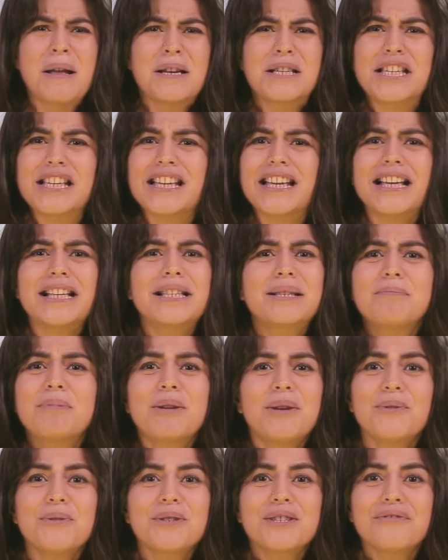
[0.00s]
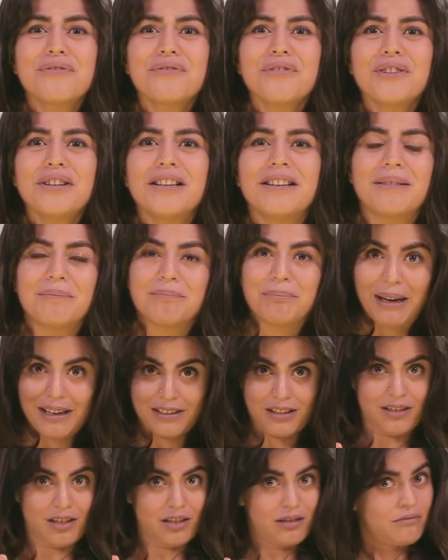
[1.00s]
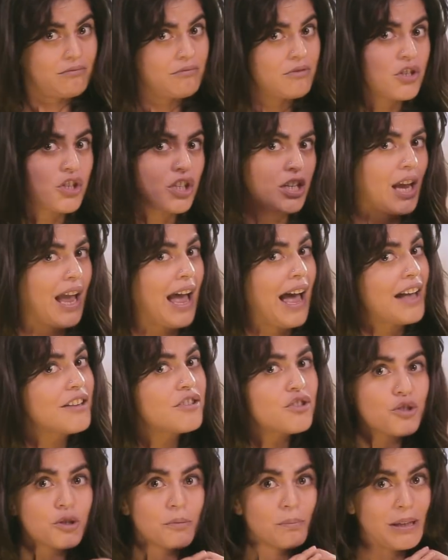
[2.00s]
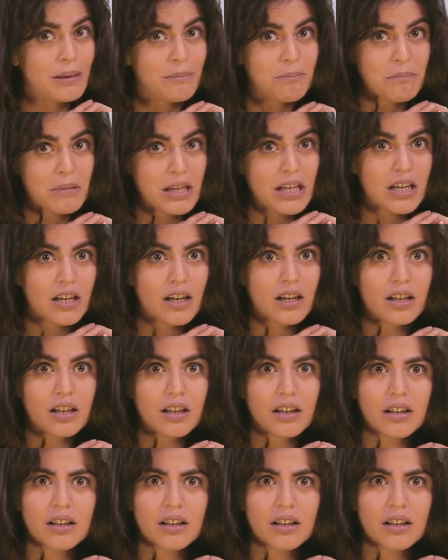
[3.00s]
She is beautiful, but she has to be meek.